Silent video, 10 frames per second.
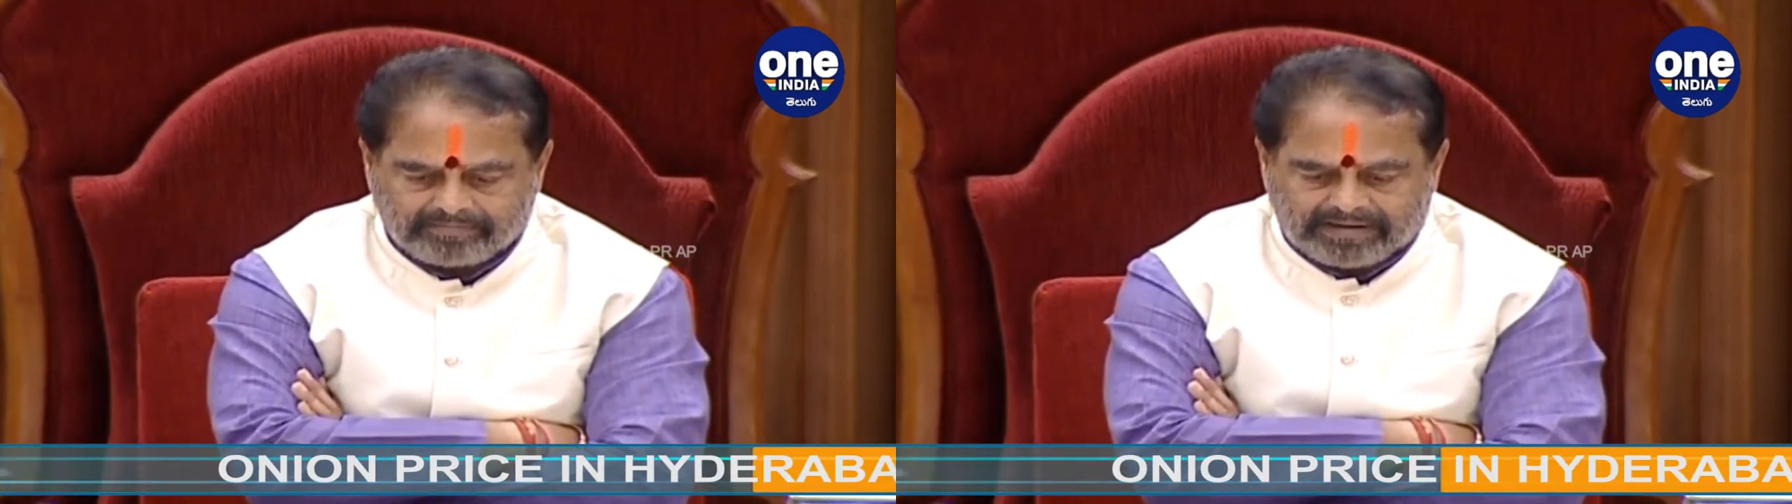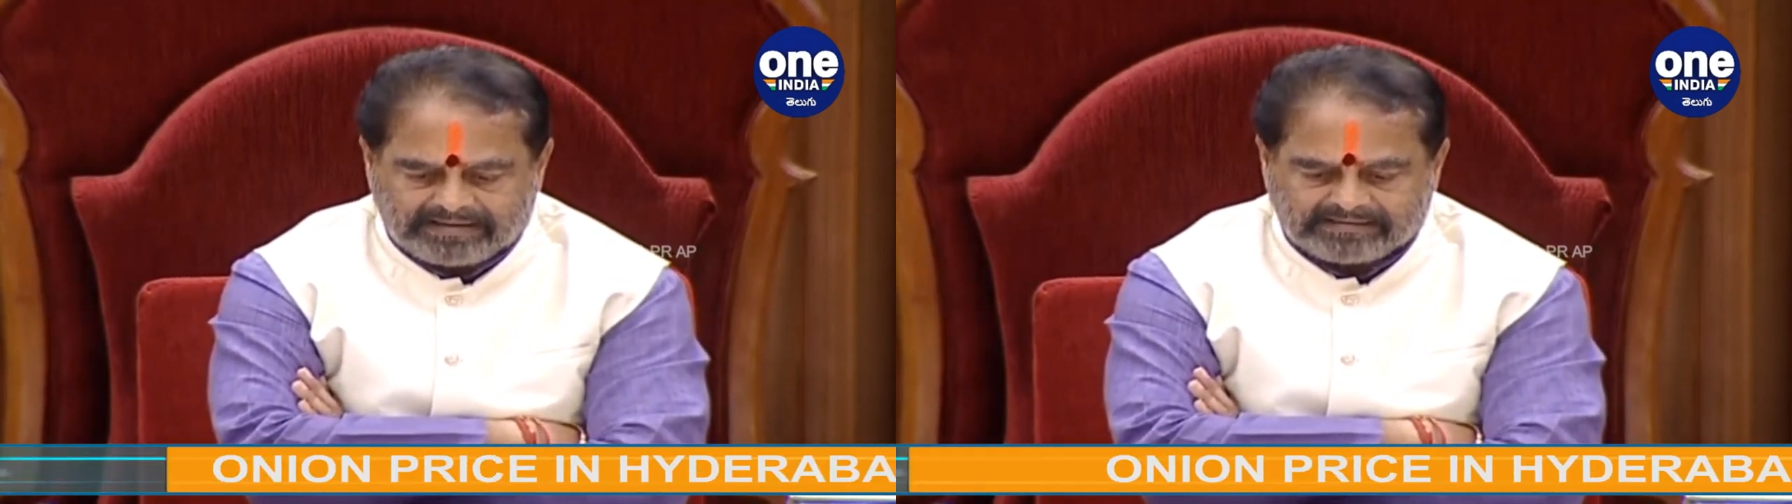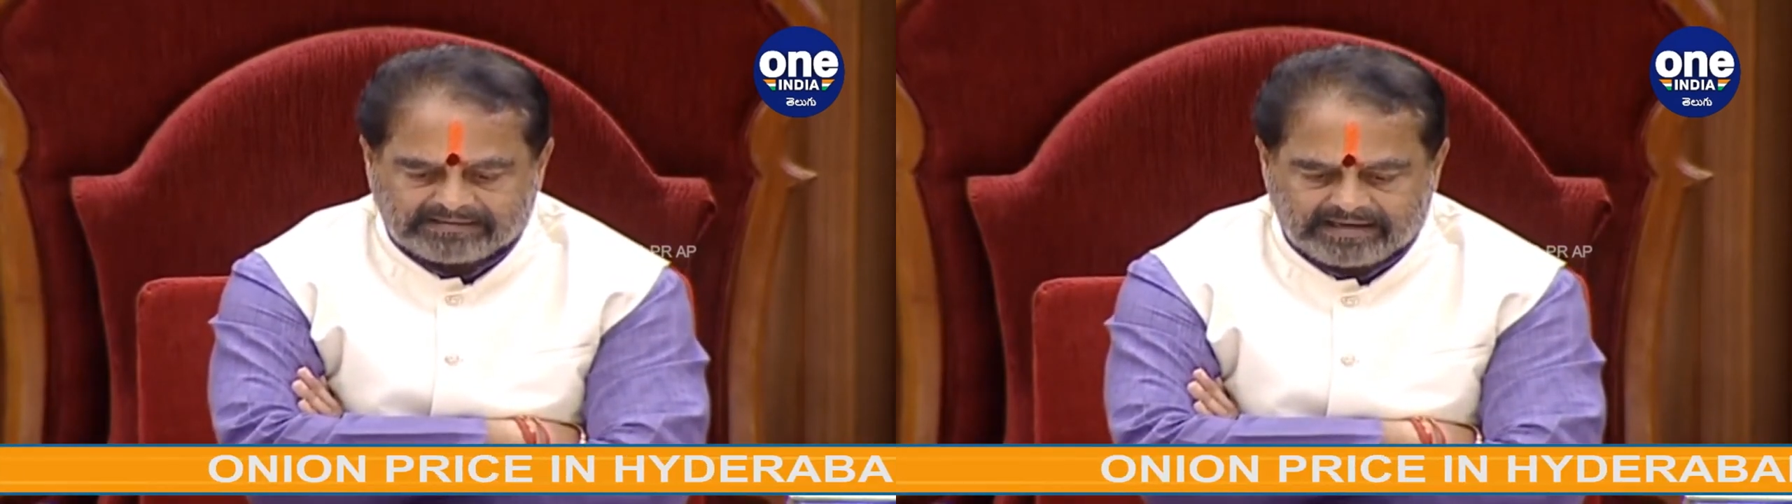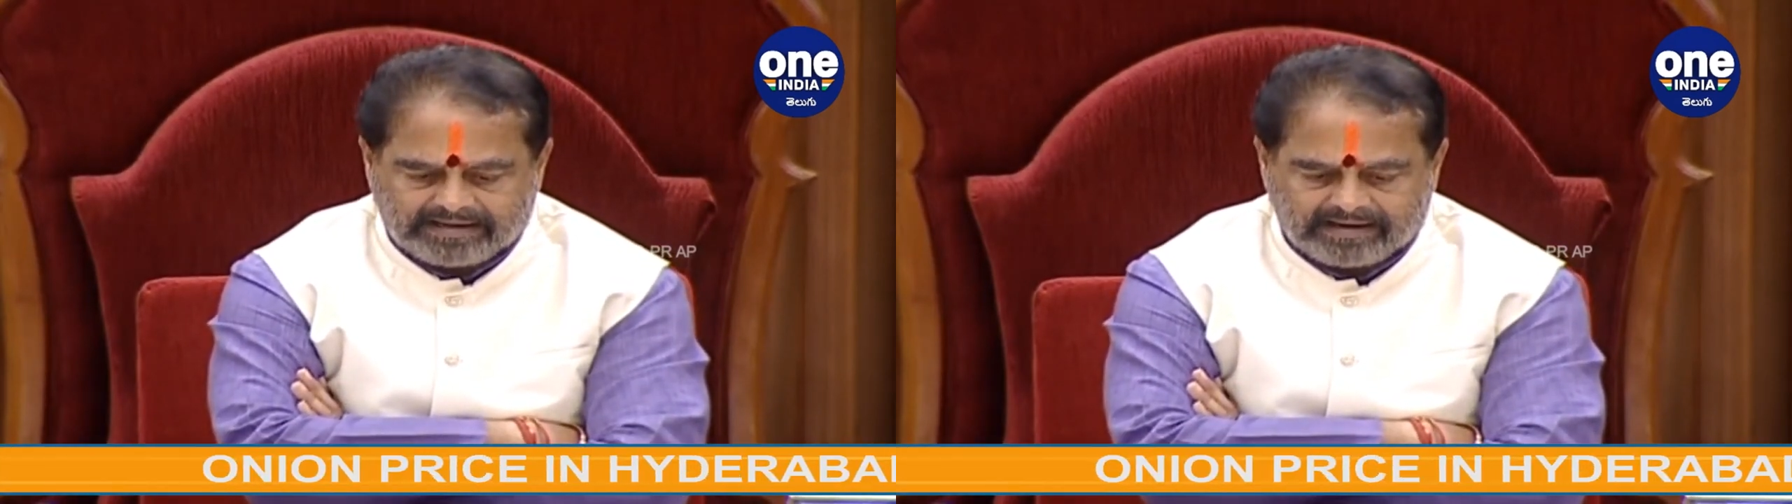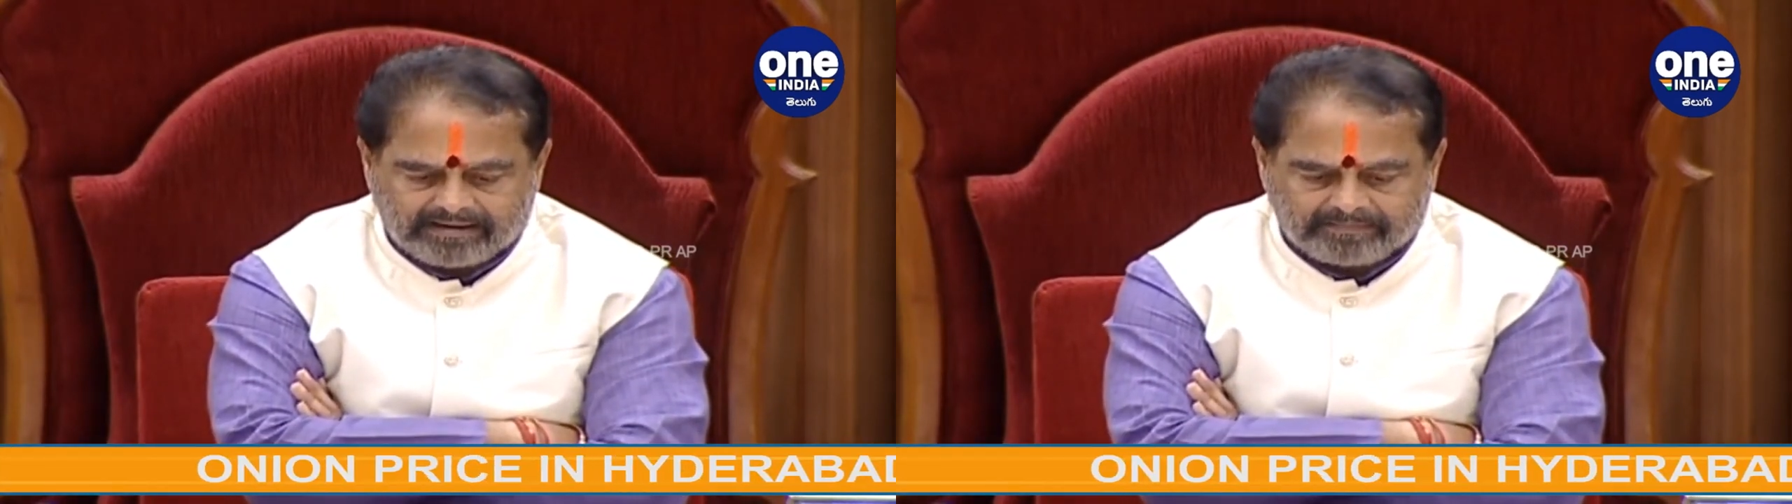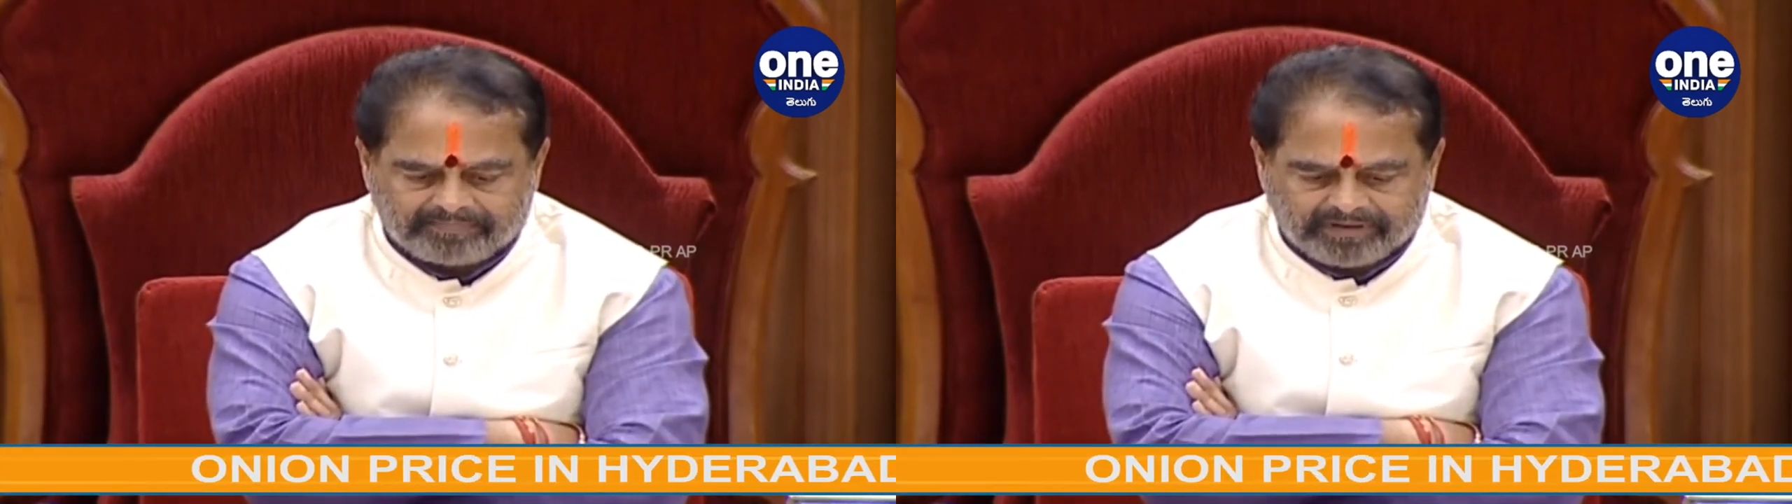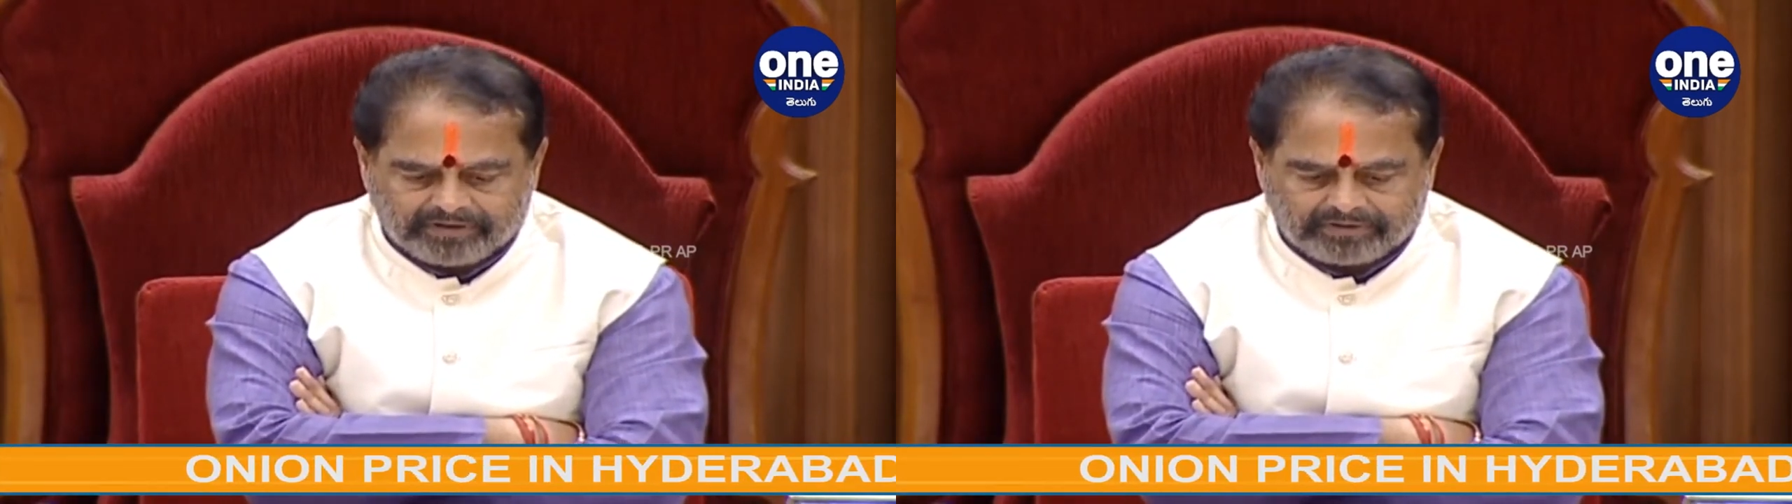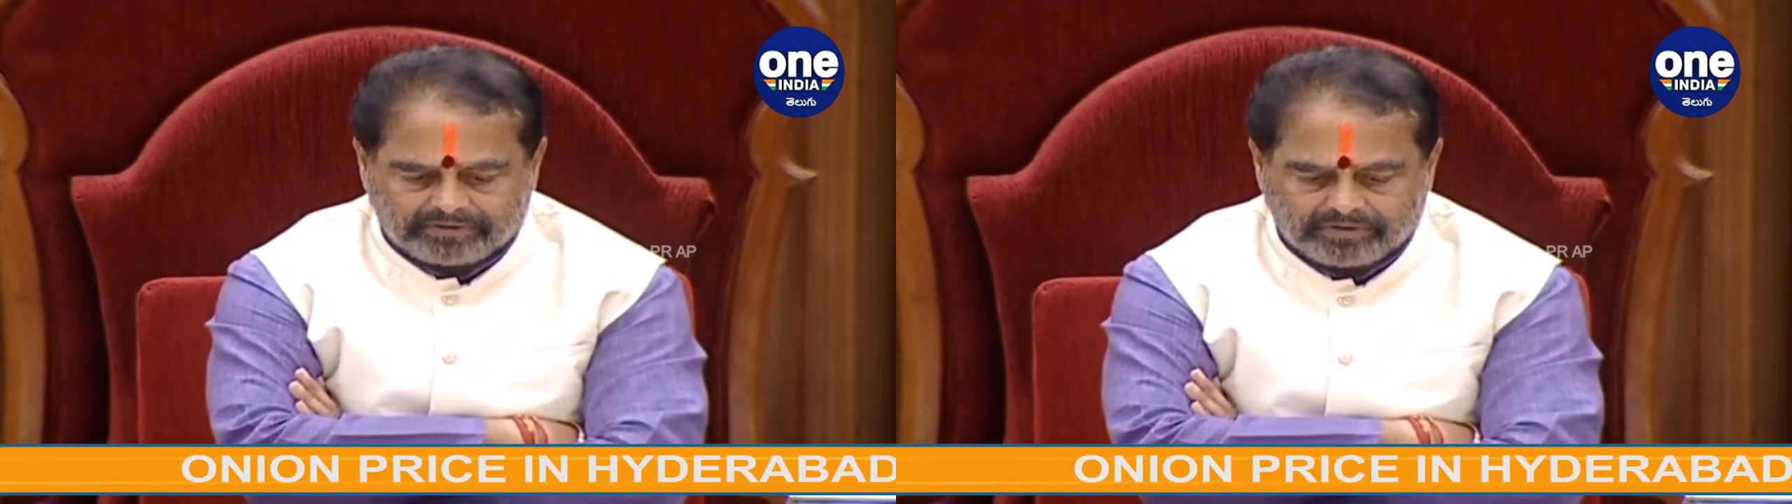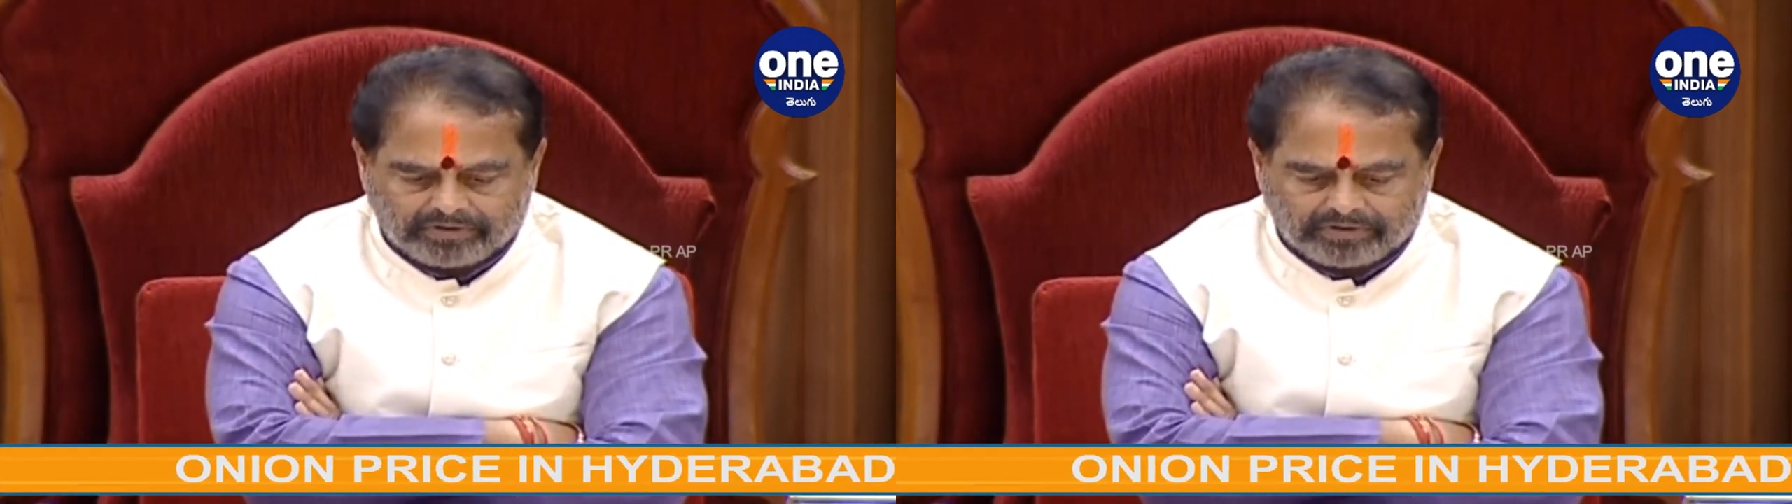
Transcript: please say yeah.